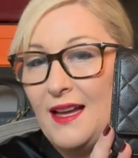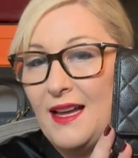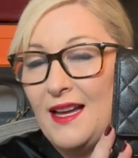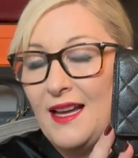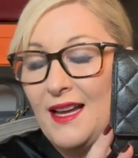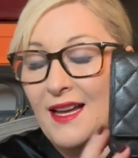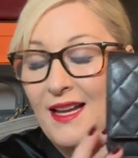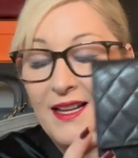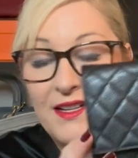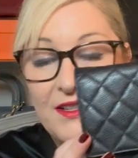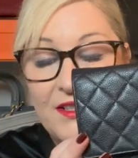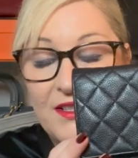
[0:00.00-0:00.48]

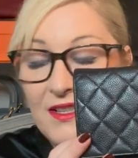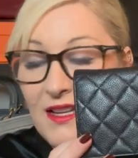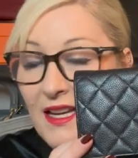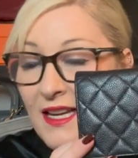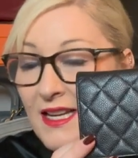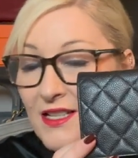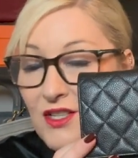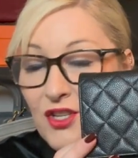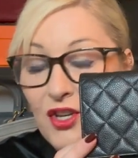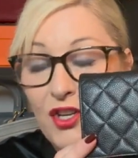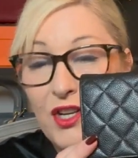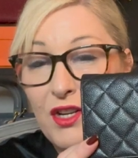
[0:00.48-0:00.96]
and
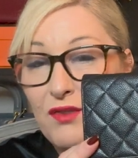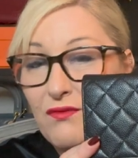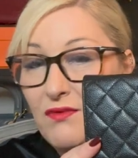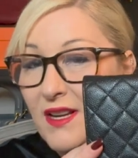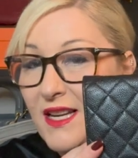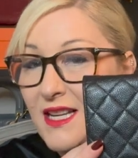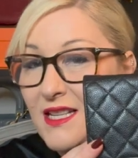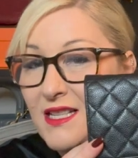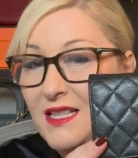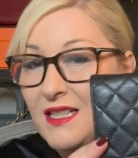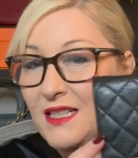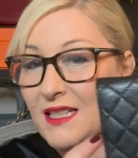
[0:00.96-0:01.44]
it's only
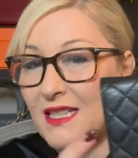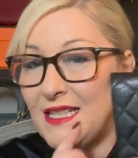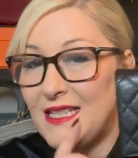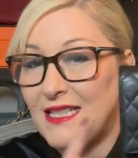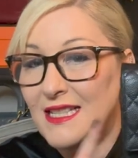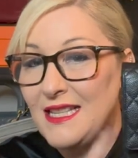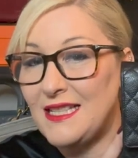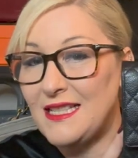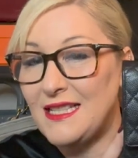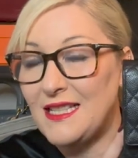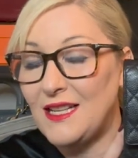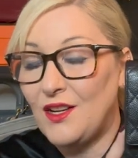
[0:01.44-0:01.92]
recently
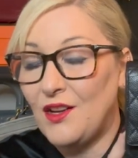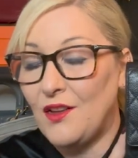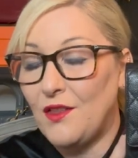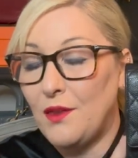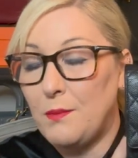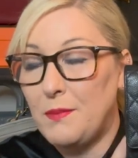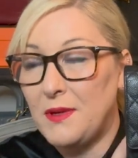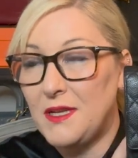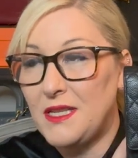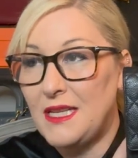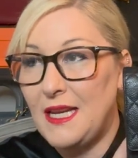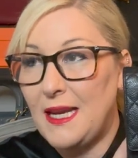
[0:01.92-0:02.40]
since I got the
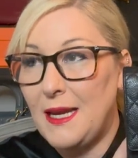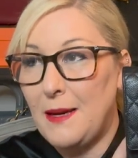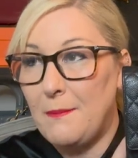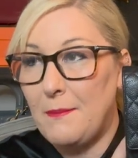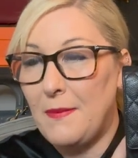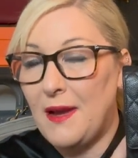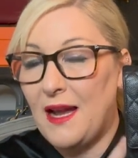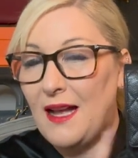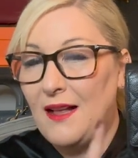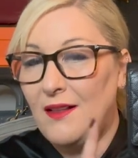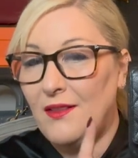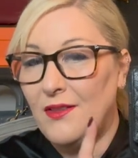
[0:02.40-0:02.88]
petite
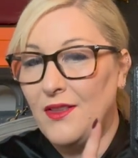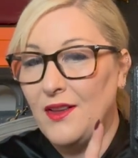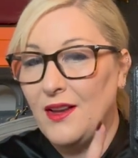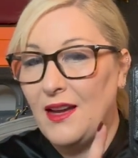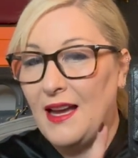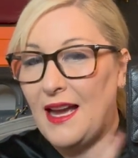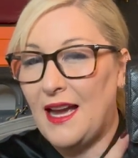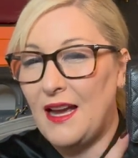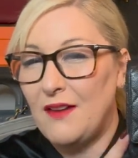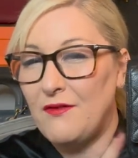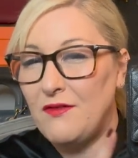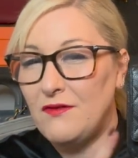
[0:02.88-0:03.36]
mal that I
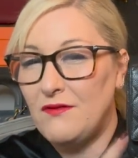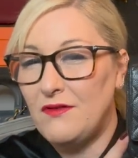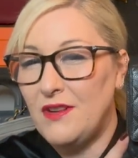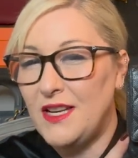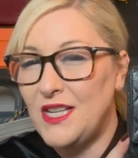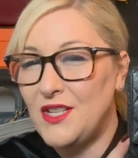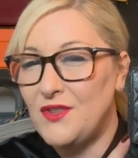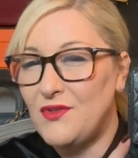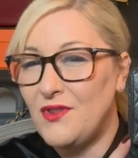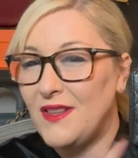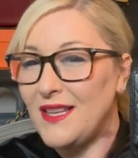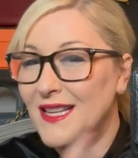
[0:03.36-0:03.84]
haven't
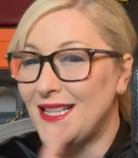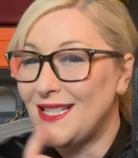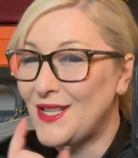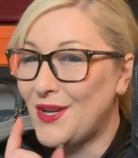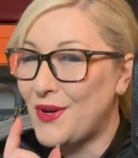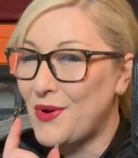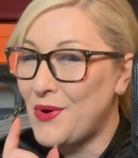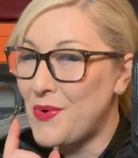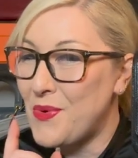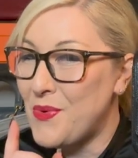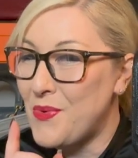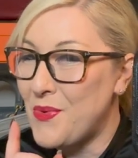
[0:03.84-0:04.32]
reached for this
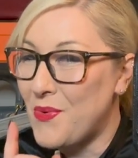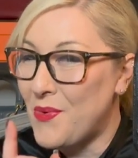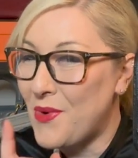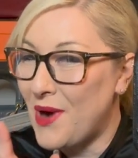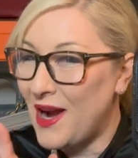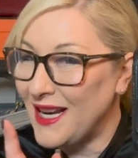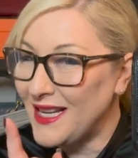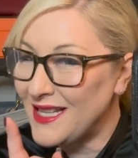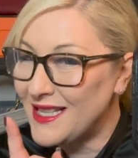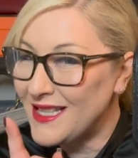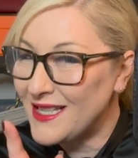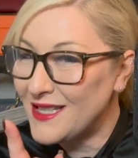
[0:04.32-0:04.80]

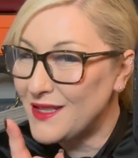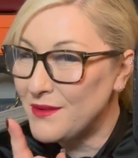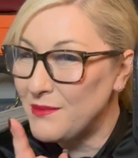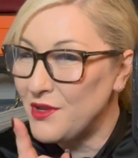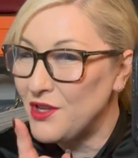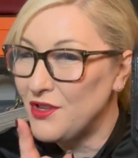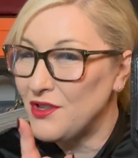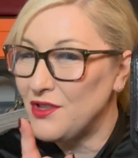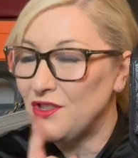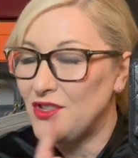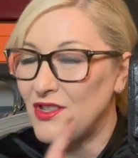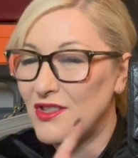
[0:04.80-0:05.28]
quite as
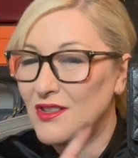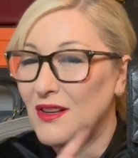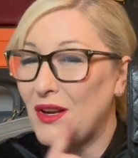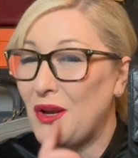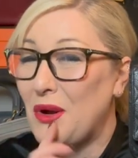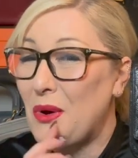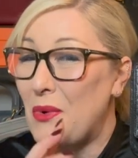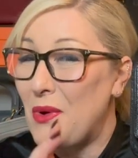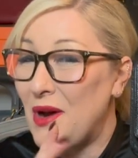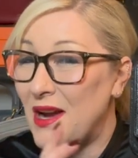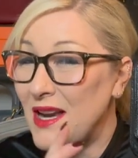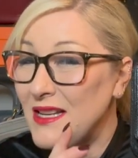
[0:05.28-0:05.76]

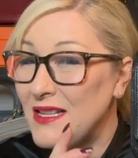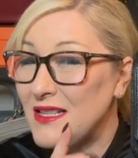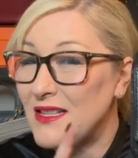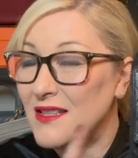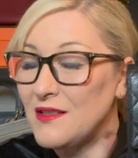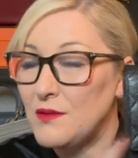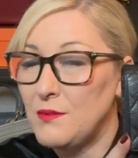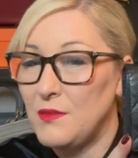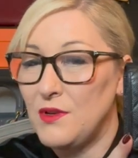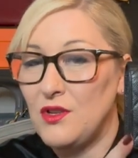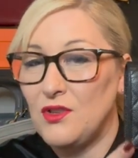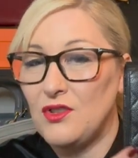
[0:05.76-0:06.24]

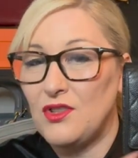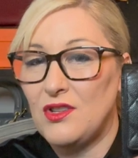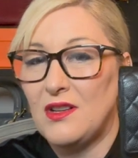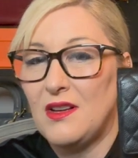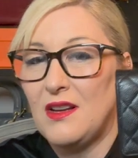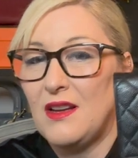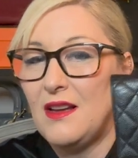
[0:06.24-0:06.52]
much.